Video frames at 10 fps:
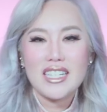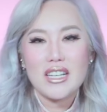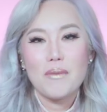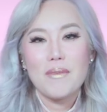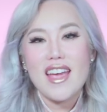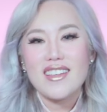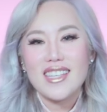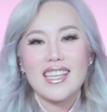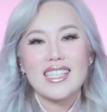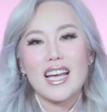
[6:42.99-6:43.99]
these
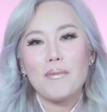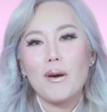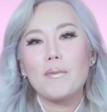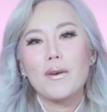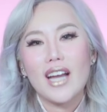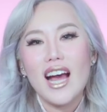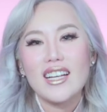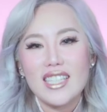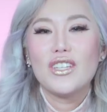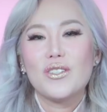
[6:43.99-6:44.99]
amazing Singapore products.